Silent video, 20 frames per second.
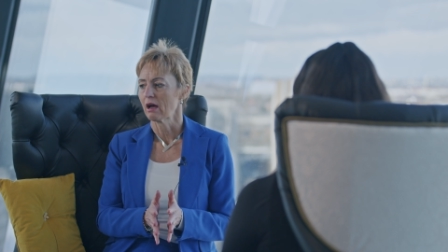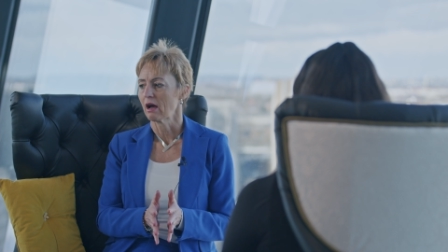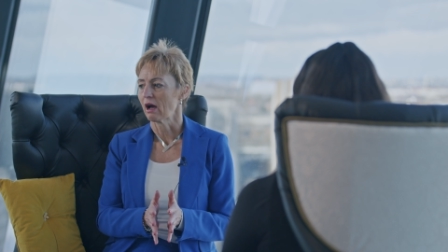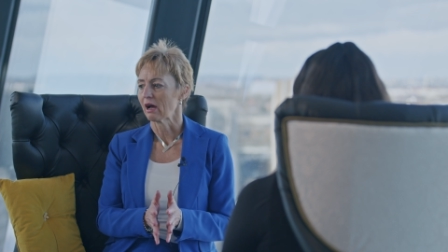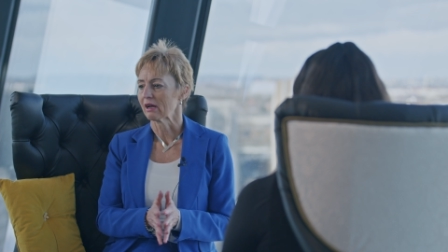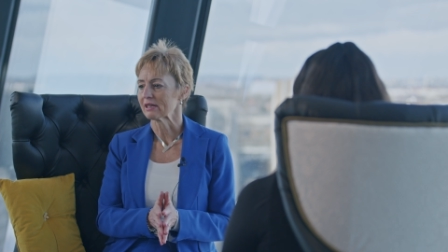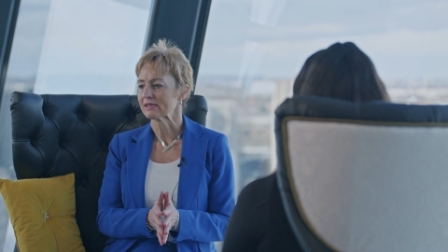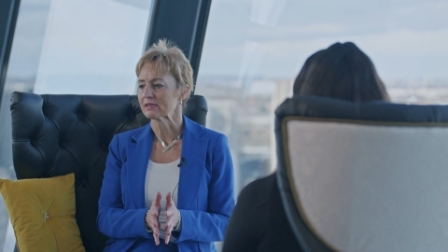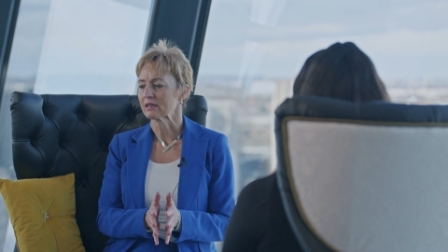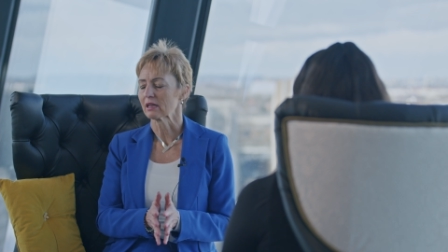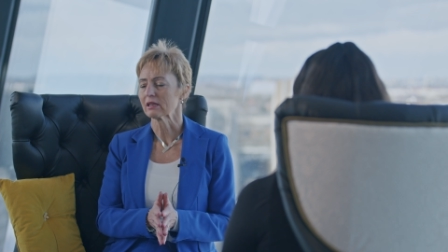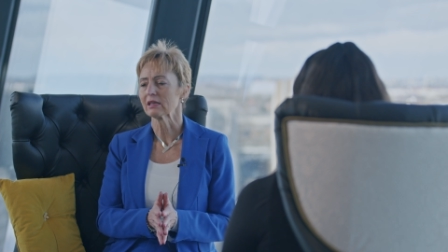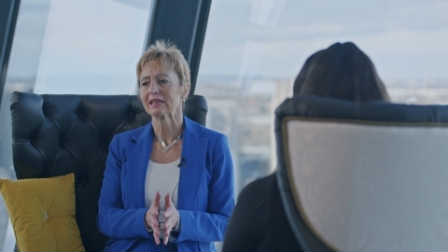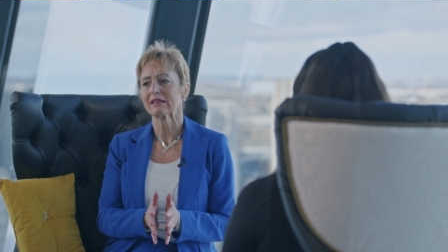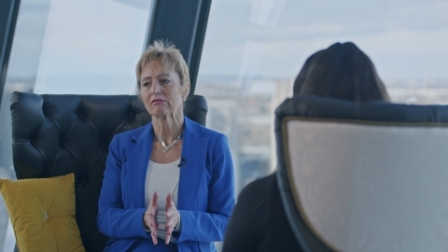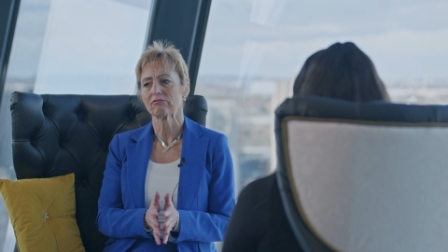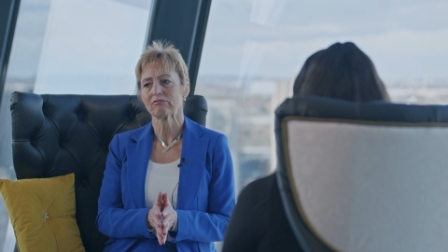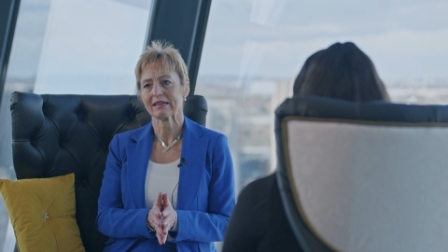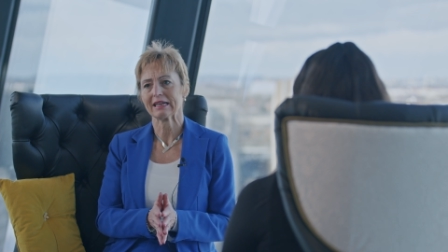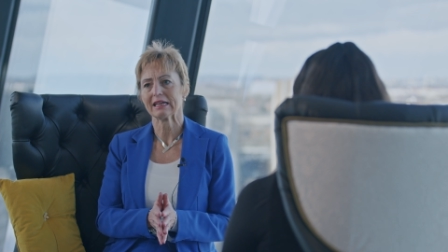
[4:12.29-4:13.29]
I
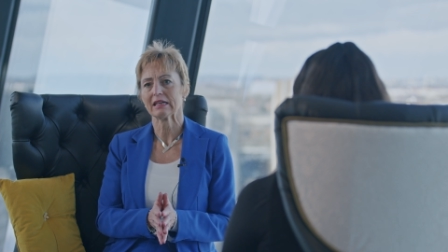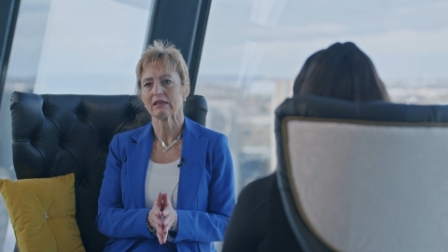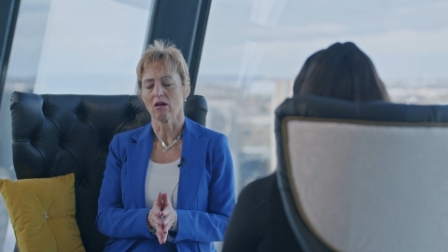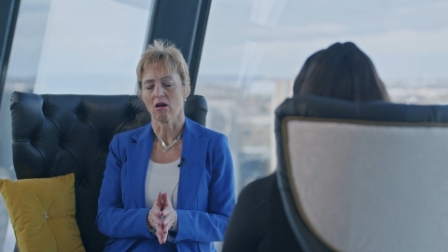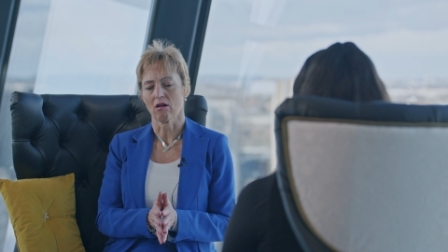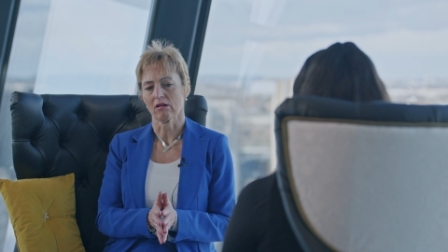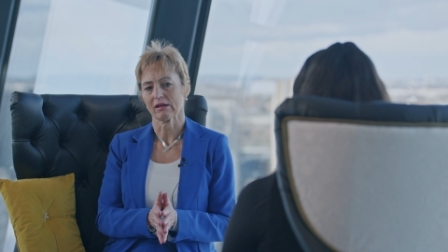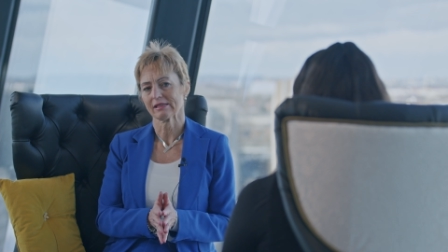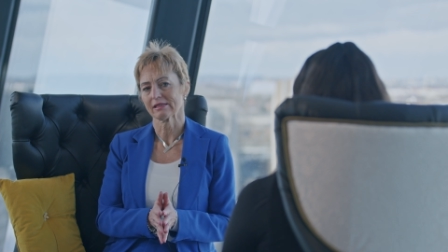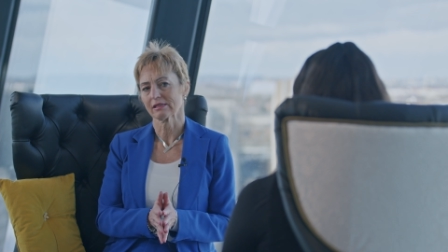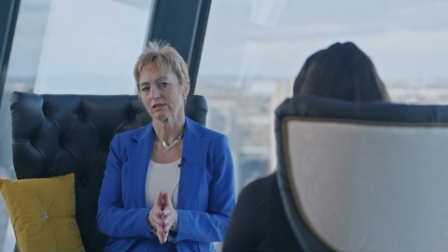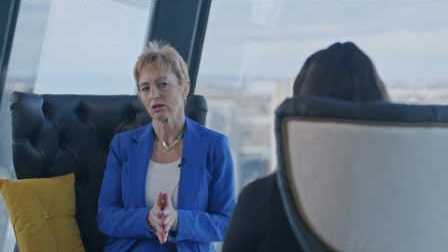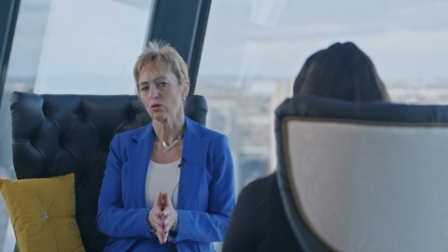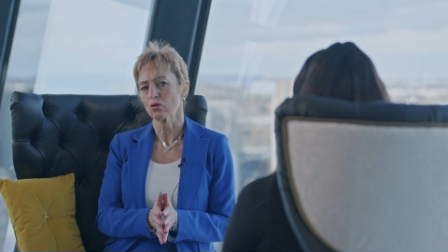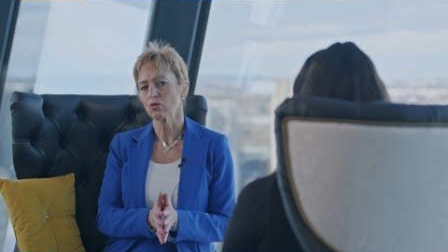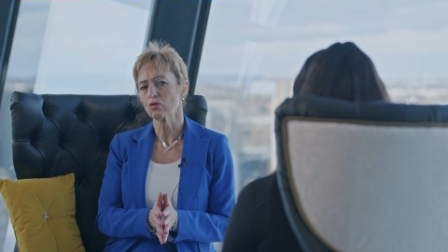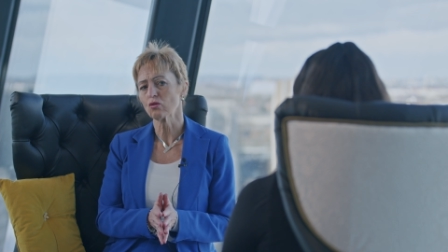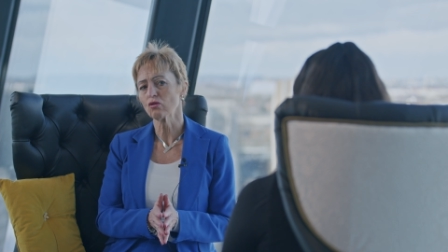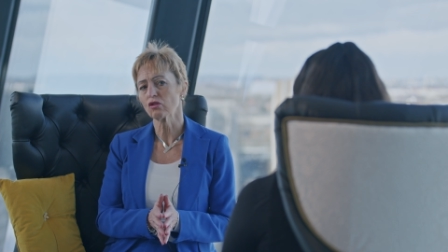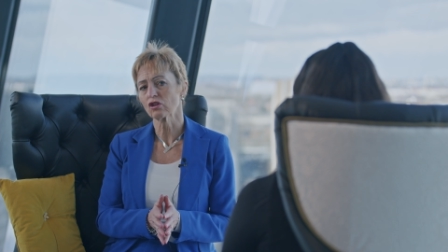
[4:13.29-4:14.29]
suddenly realised that
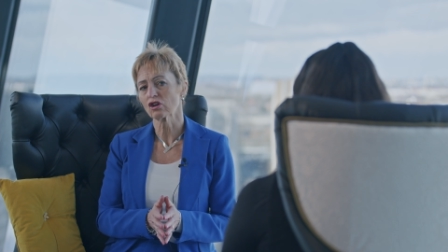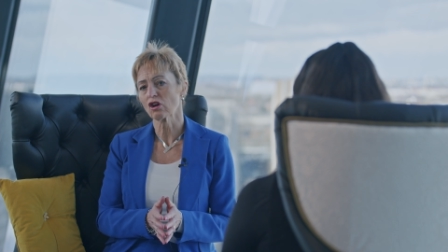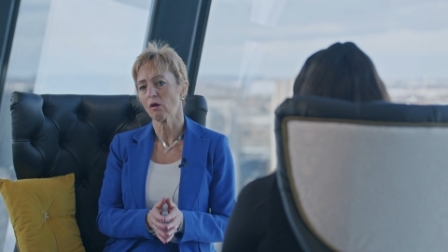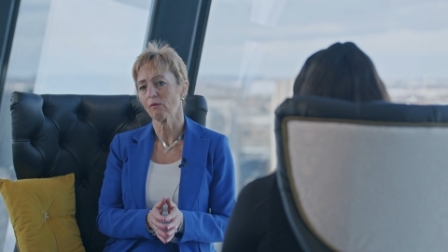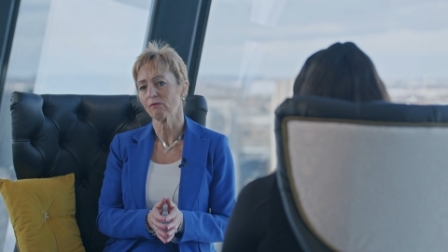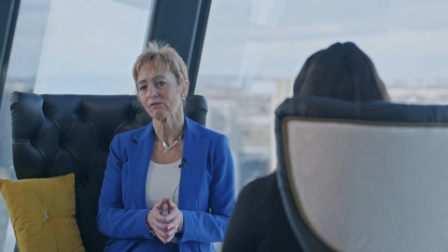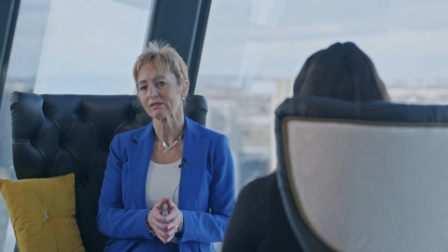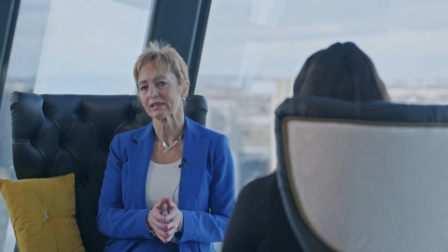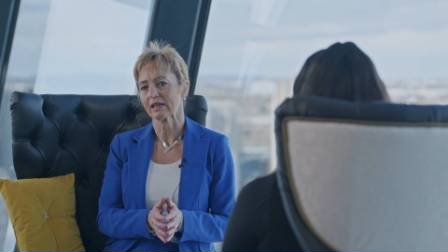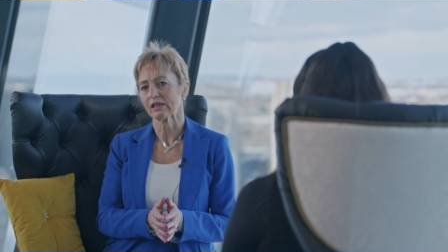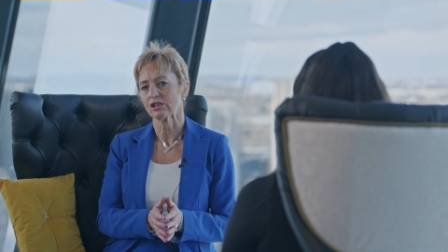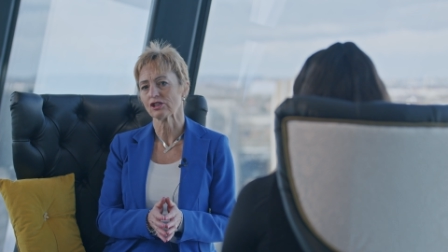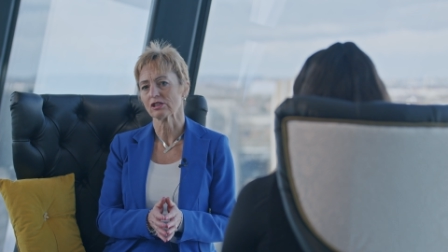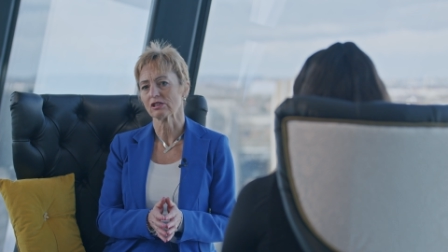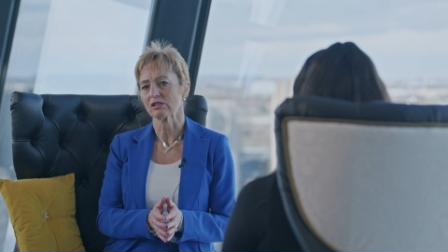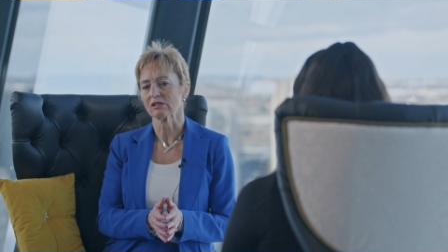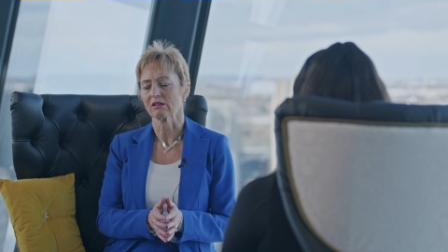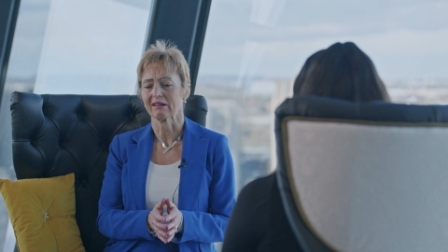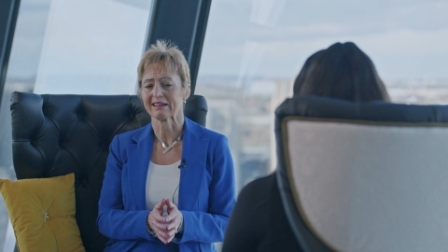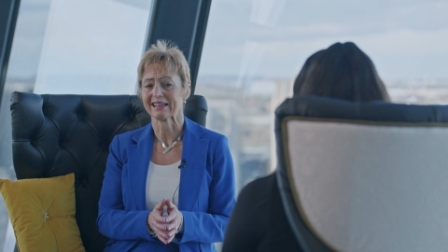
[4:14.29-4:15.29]
all the
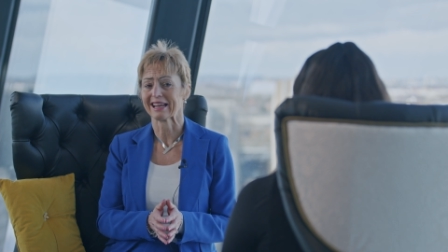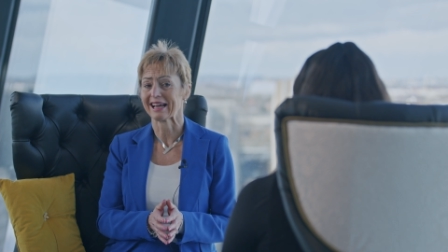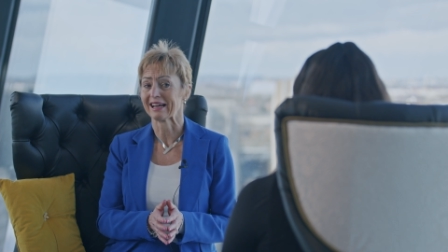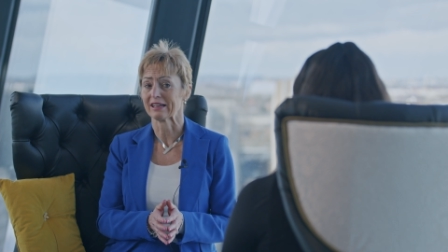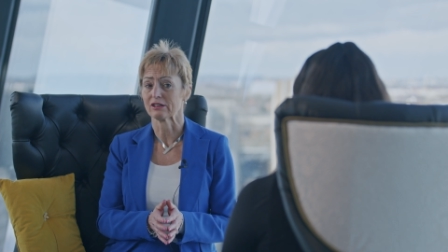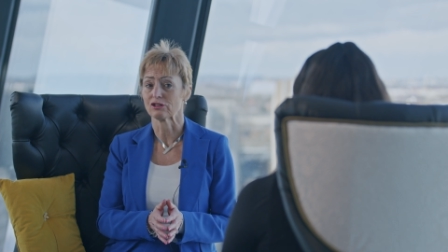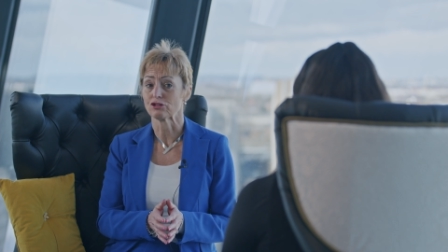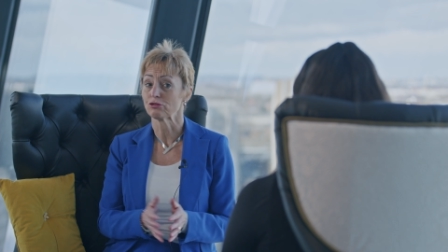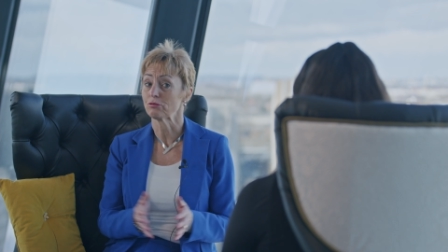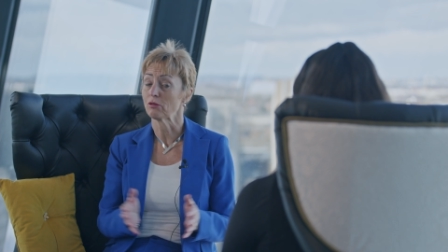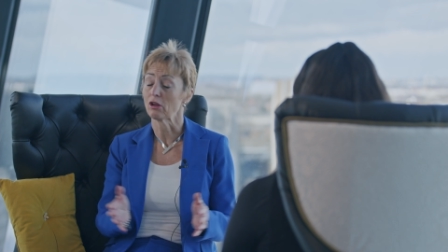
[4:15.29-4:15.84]
conversations I had